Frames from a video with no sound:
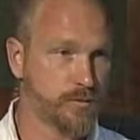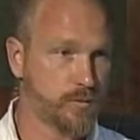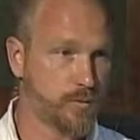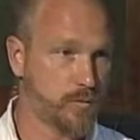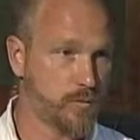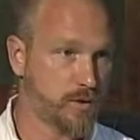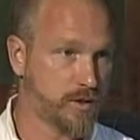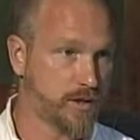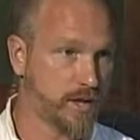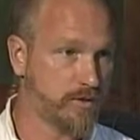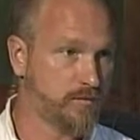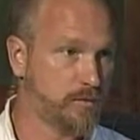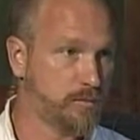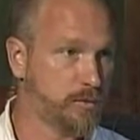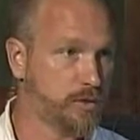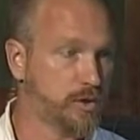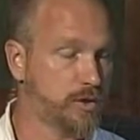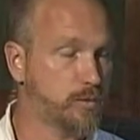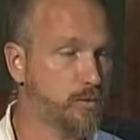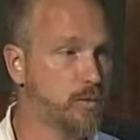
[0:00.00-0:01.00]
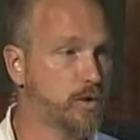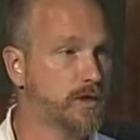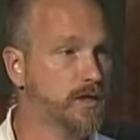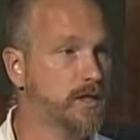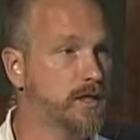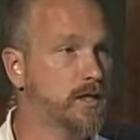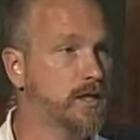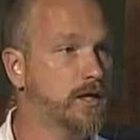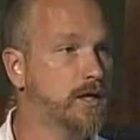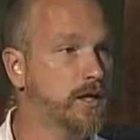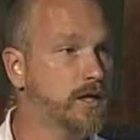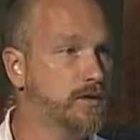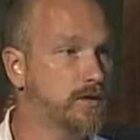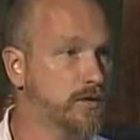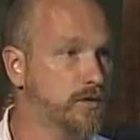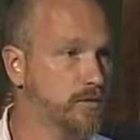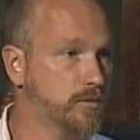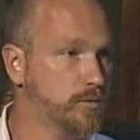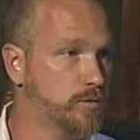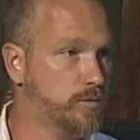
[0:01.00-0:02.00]
which will want to have a blood work in it, and
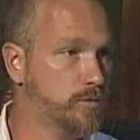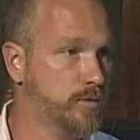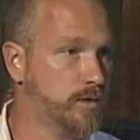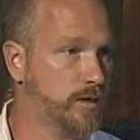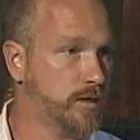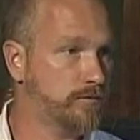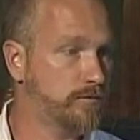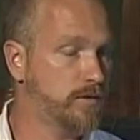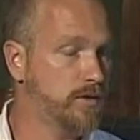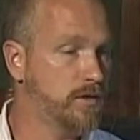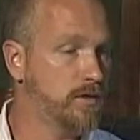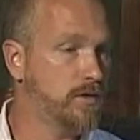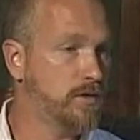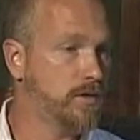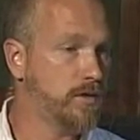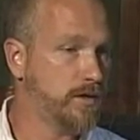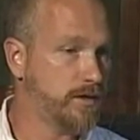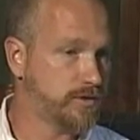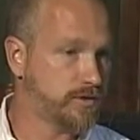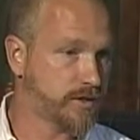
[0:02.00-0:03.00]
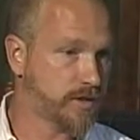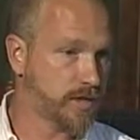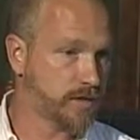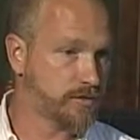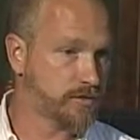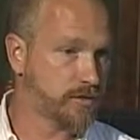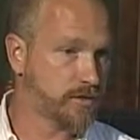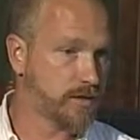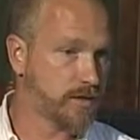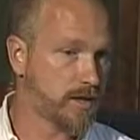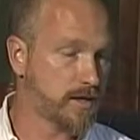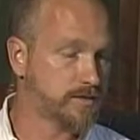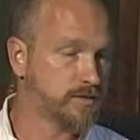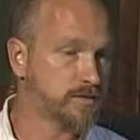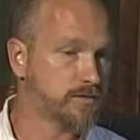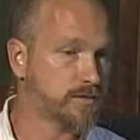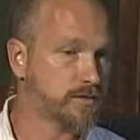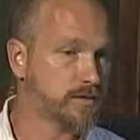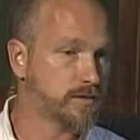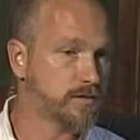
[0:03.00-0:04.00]
the other one will have education
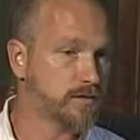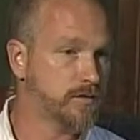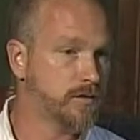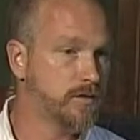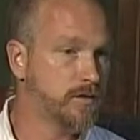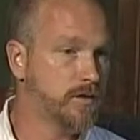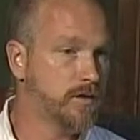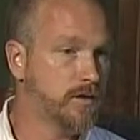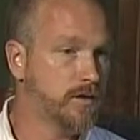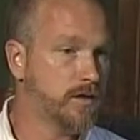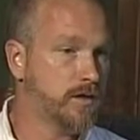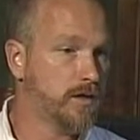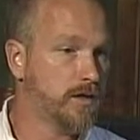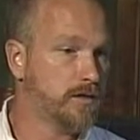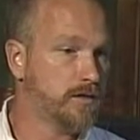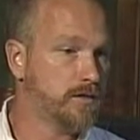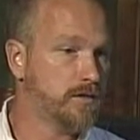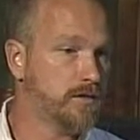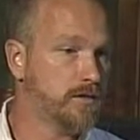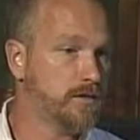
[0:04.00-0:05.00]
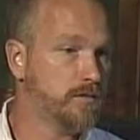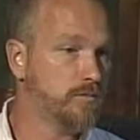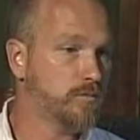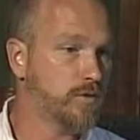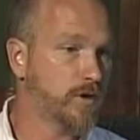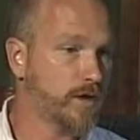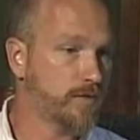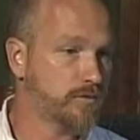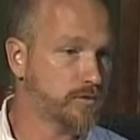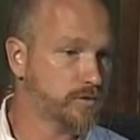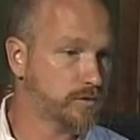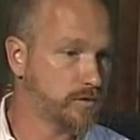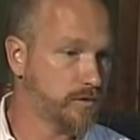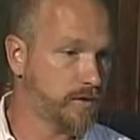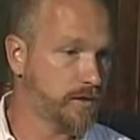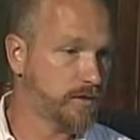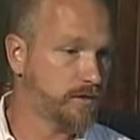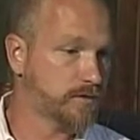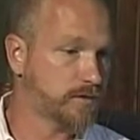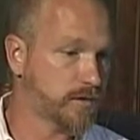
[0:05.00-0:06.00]
classes in it. And then we'll have the
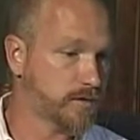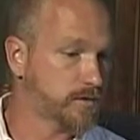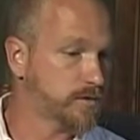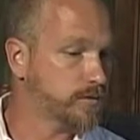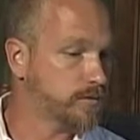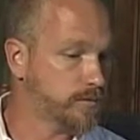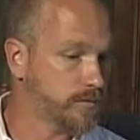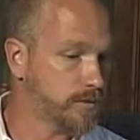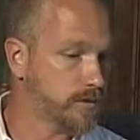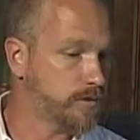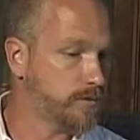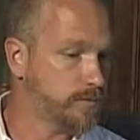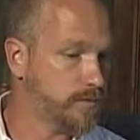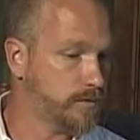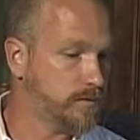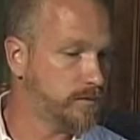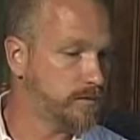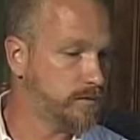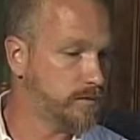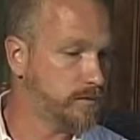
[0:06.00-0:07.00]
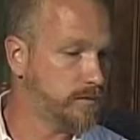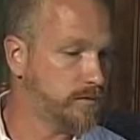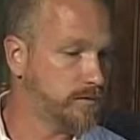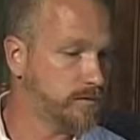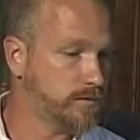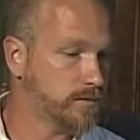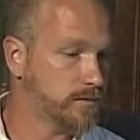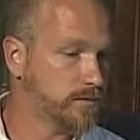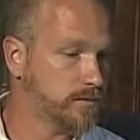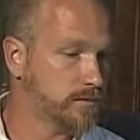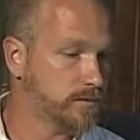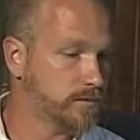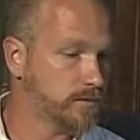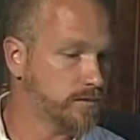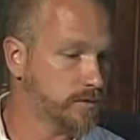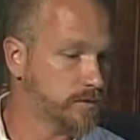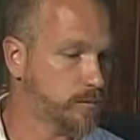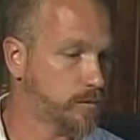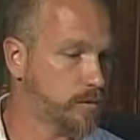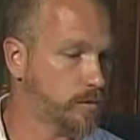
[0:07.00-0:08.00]
screenings also set up in the in a
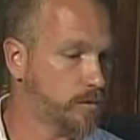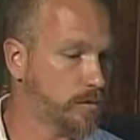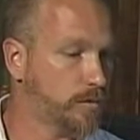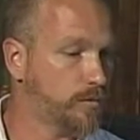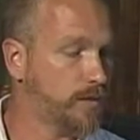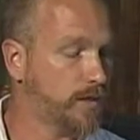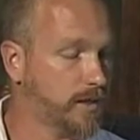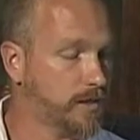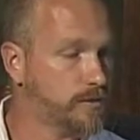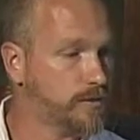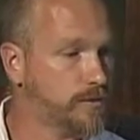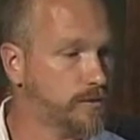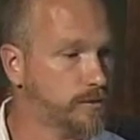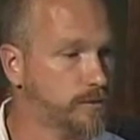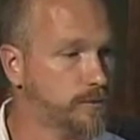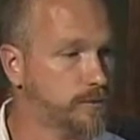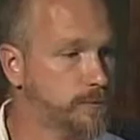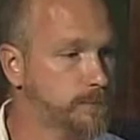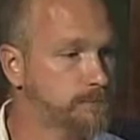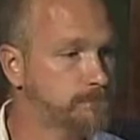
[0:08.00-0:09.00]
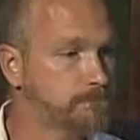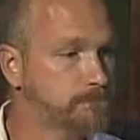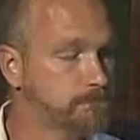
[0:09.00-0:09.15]
similar location too.